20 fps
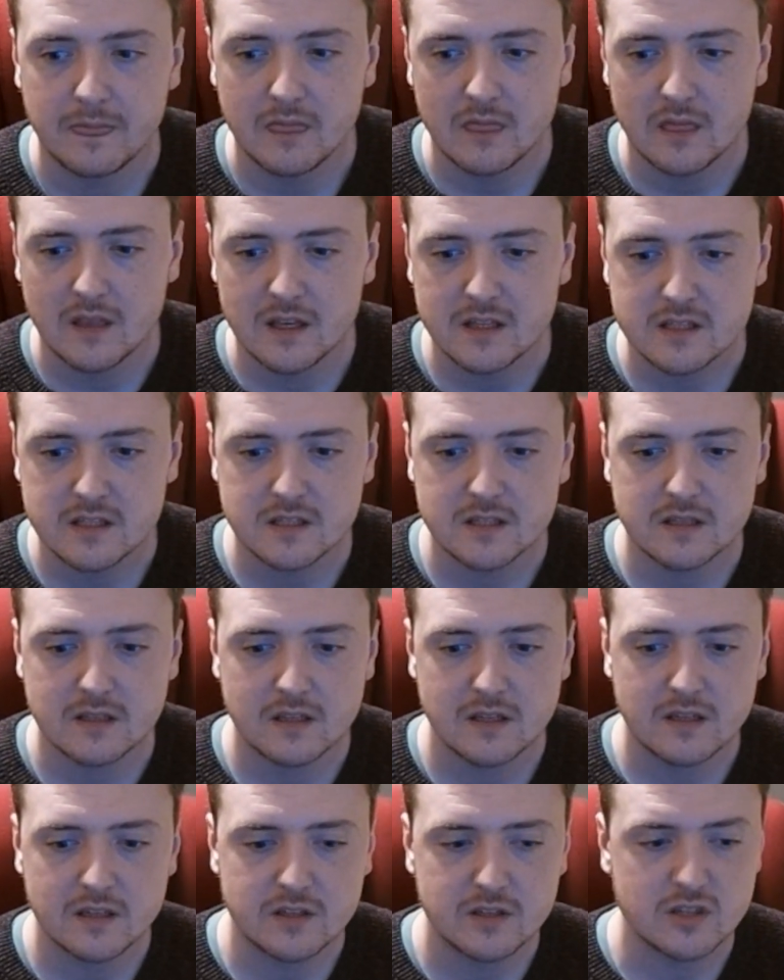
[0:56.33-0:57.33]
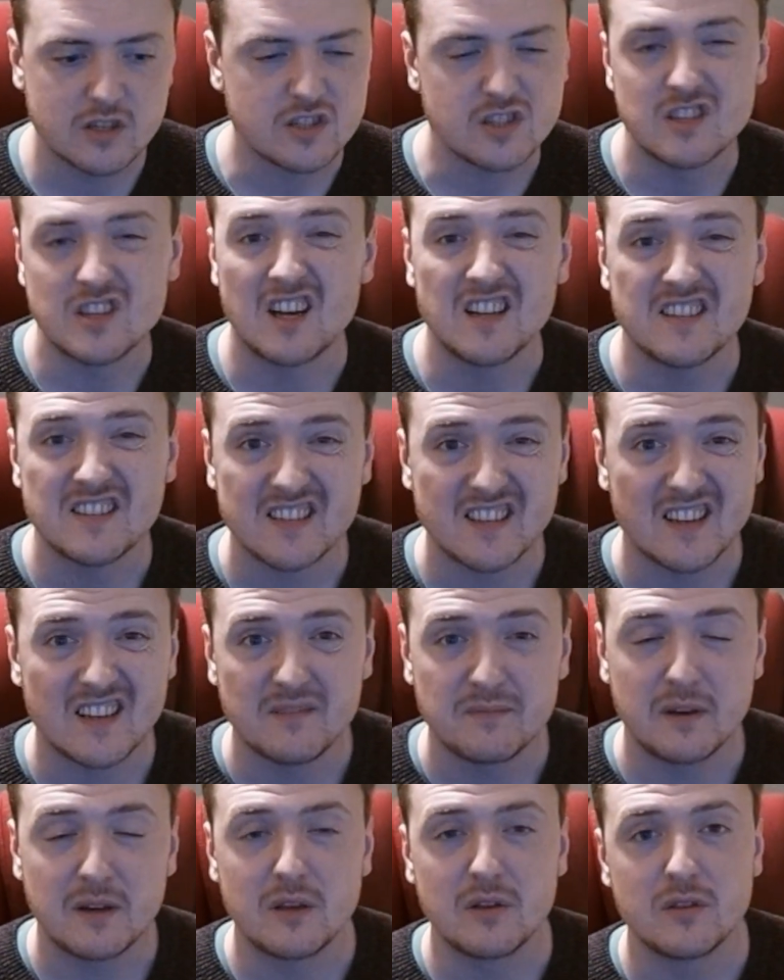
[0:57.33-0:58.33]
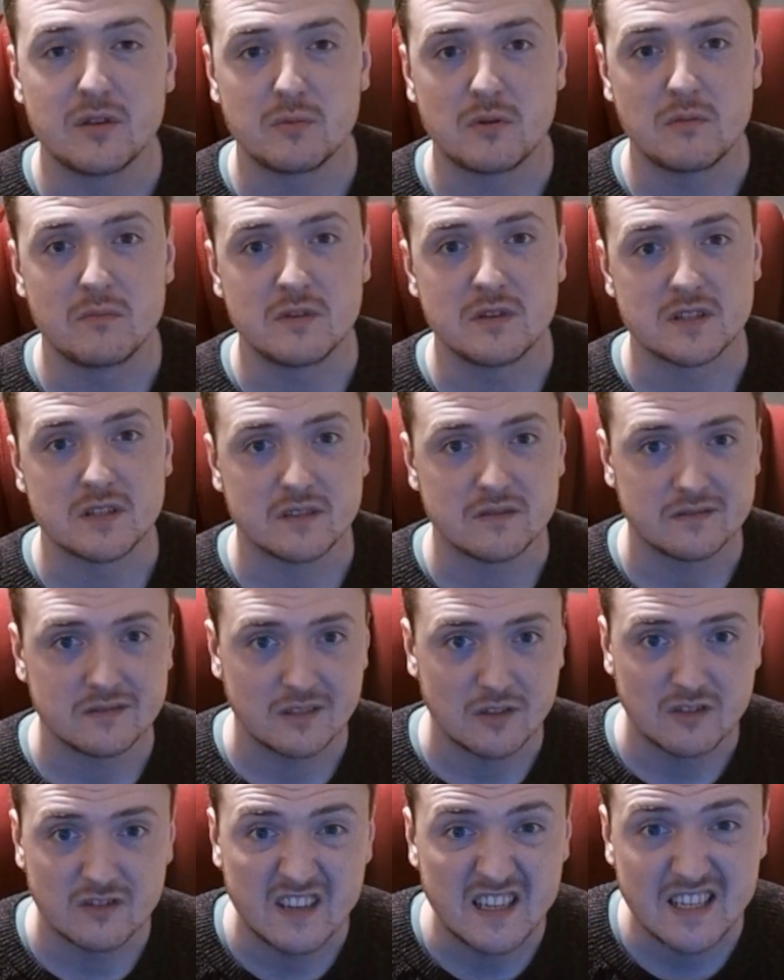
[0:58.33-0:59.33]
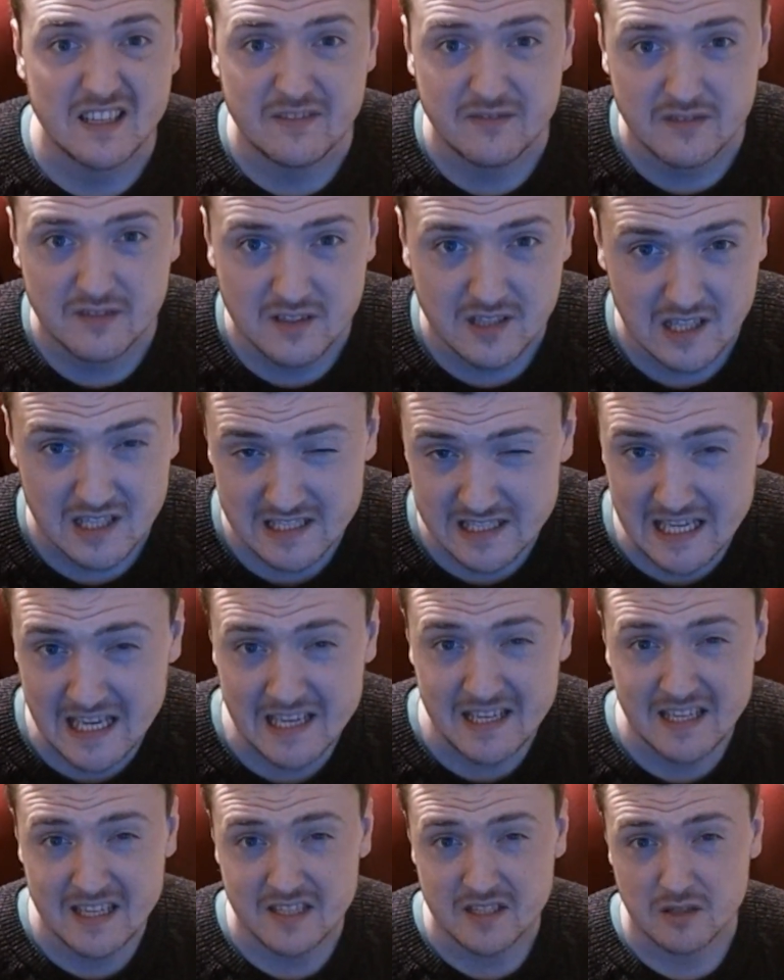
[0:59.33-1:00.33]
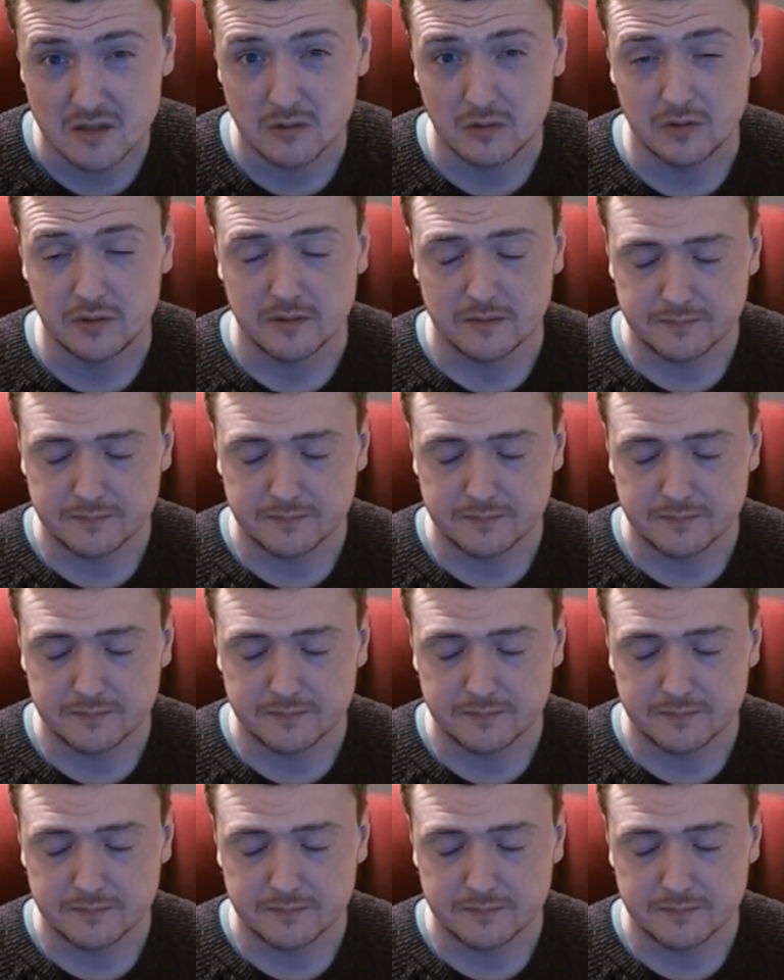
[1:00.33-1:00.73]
It's just nicer. My other one was already like 10 years old,